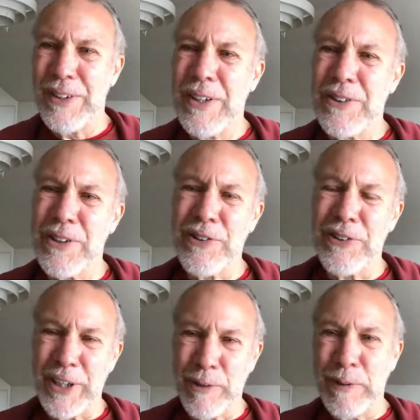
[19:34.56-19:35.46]
So this is
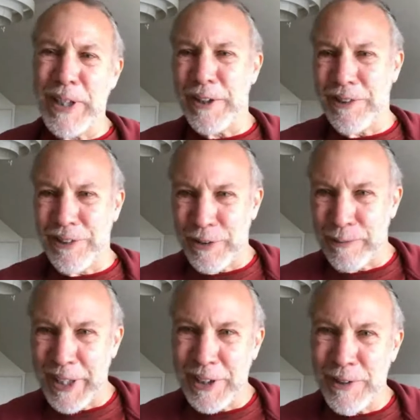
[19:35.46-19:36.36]
like a precursor to
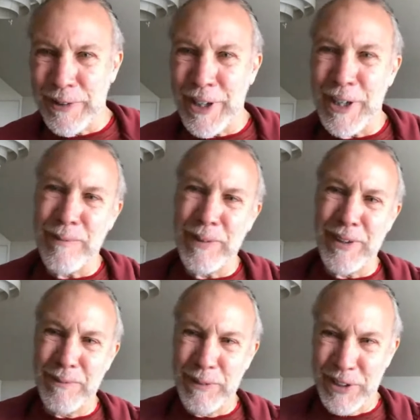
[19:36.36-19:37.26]
my code art, but
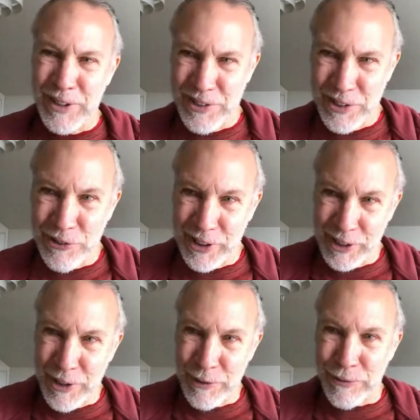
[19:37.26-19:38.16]
just using
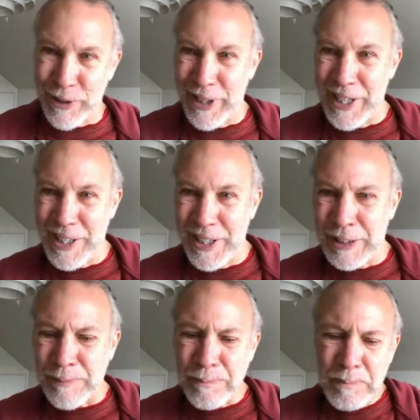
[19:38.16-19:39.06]
code for an idea.
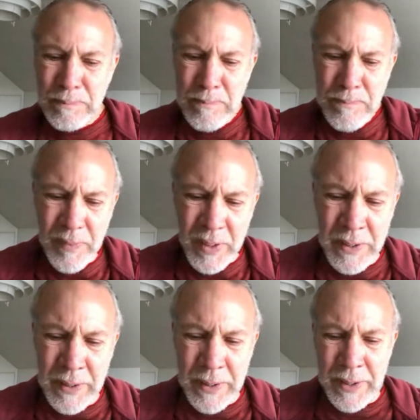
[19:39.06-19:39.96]

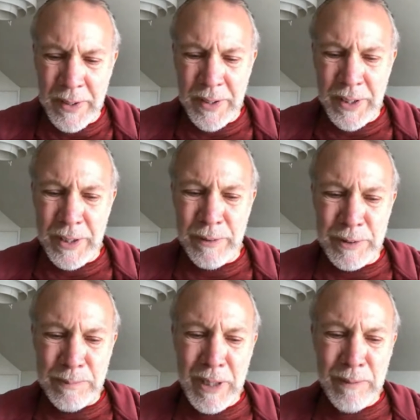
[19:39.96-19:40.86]
It was
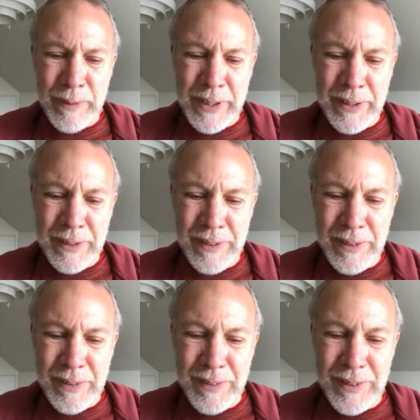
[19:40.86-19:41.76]
probably,
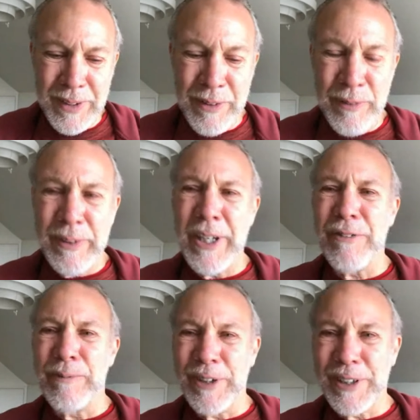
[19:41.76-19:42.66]
a lot of
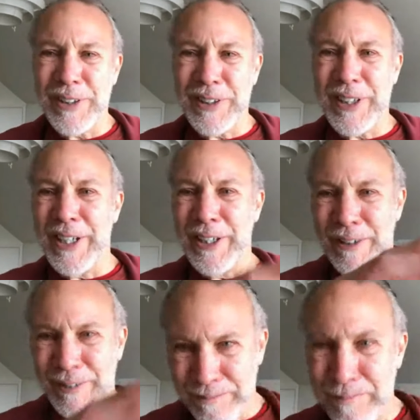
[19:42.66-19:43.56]
them are just kind
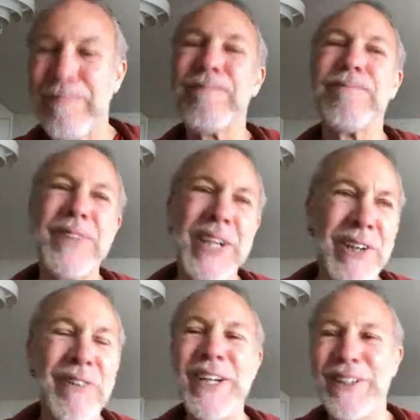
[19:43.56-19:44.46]
of not
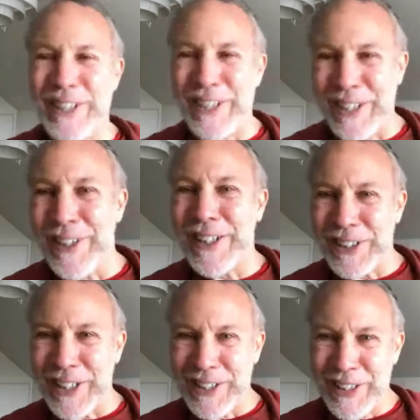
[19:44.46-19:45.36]
quite there as
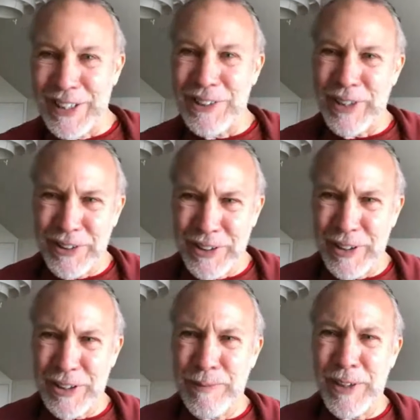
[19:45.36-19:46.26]
ideas, as you
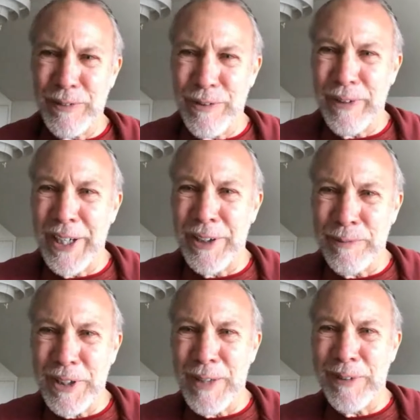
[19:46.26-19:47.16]
expect with random
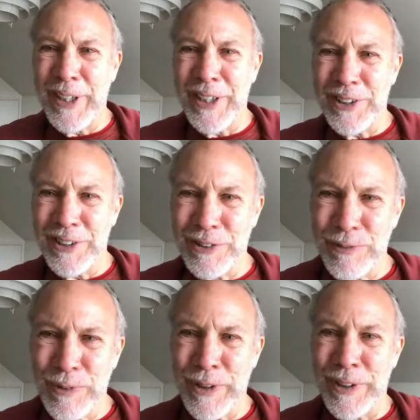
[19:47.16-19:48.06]
combinations of
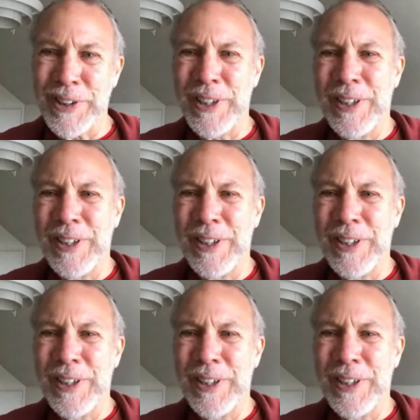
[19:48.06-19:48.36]
words.